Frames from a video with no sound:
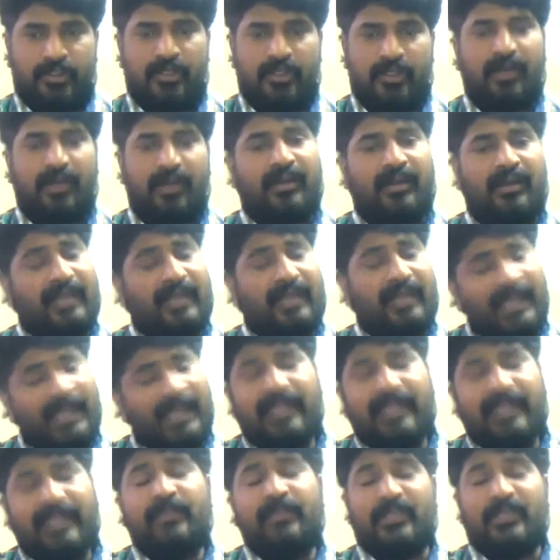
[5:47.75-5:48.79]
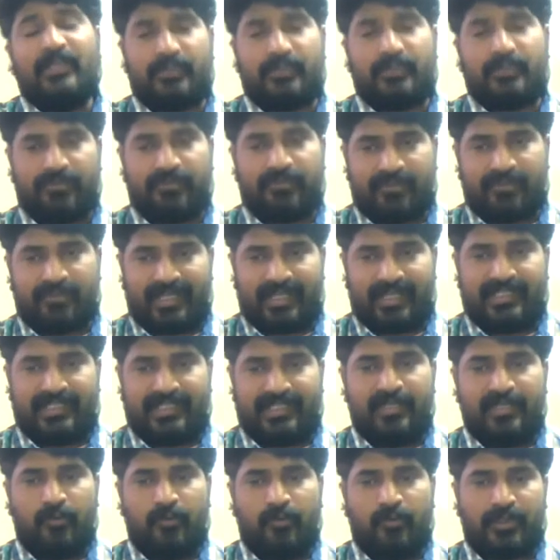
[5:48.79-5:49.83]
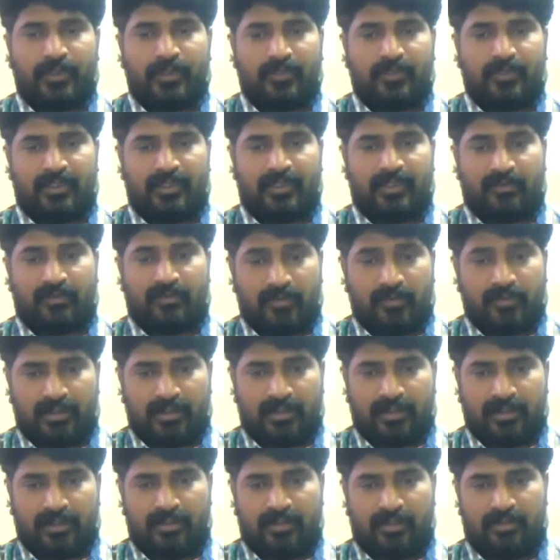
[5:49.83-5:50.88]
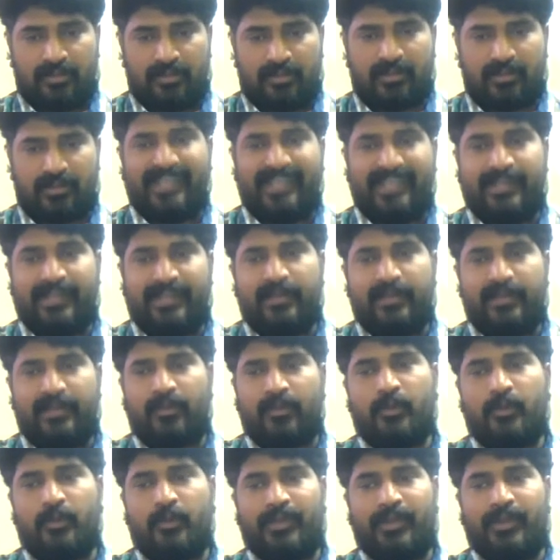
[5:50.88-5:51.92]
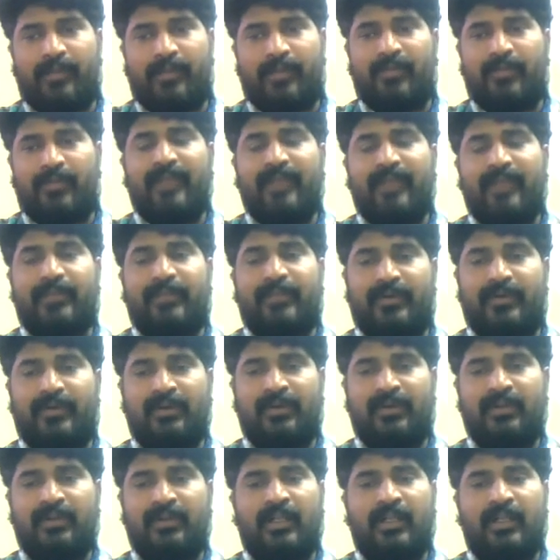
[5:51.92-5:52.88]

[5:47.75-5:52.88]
or any piece of writing, what you are writing or putting on paper,